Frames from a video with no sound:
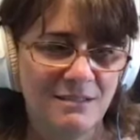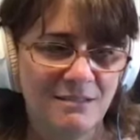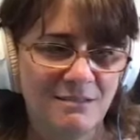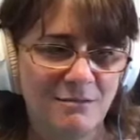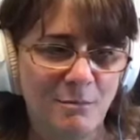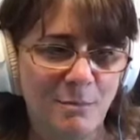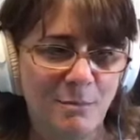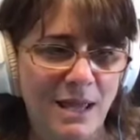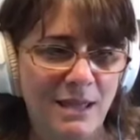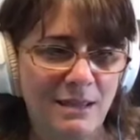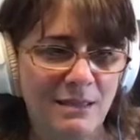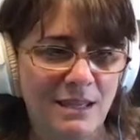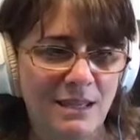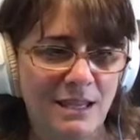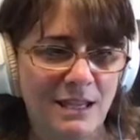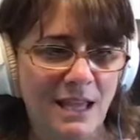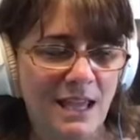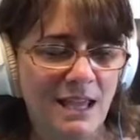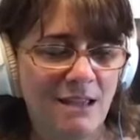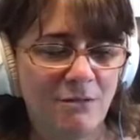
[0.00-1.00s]
Well, my
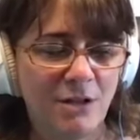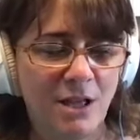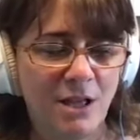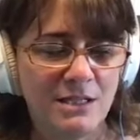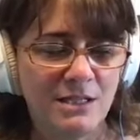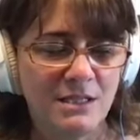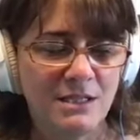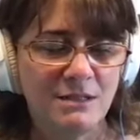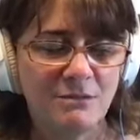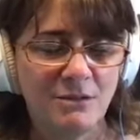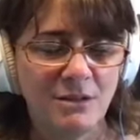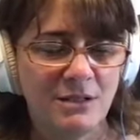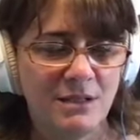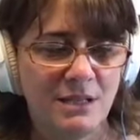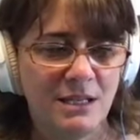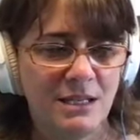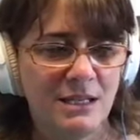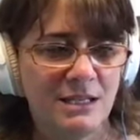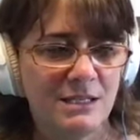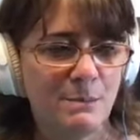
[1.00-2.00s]
thing, I have lots of different
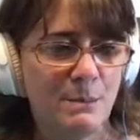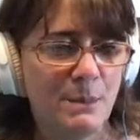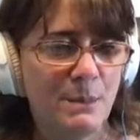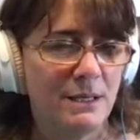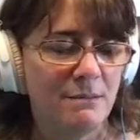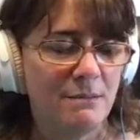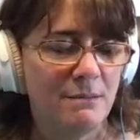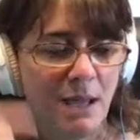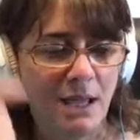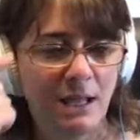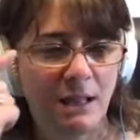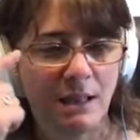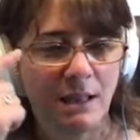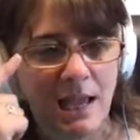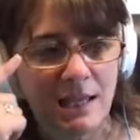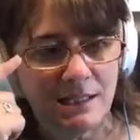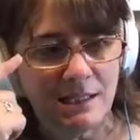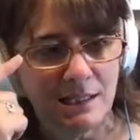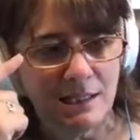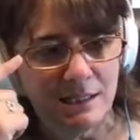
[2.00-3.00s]
things, but my
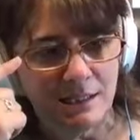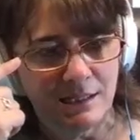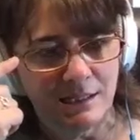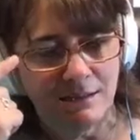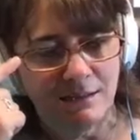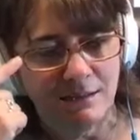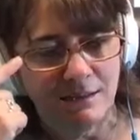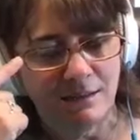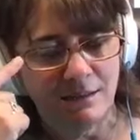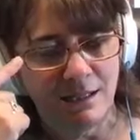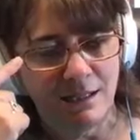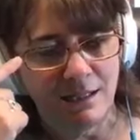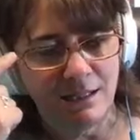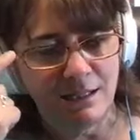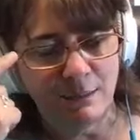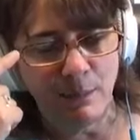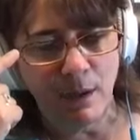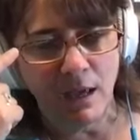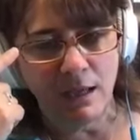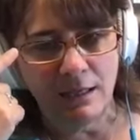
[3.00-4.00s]
glasses and
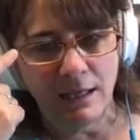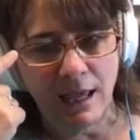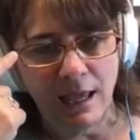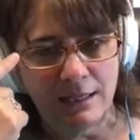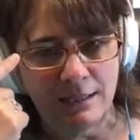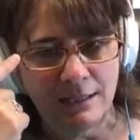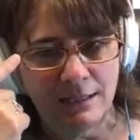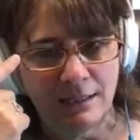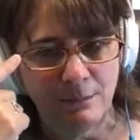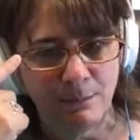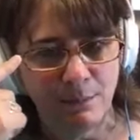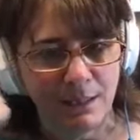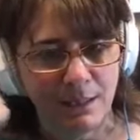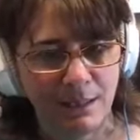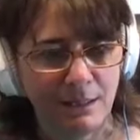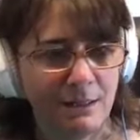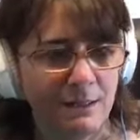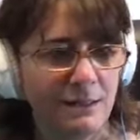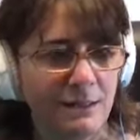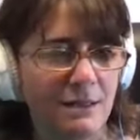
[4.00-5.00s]
this podcast has
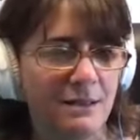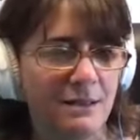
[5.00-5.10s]
been,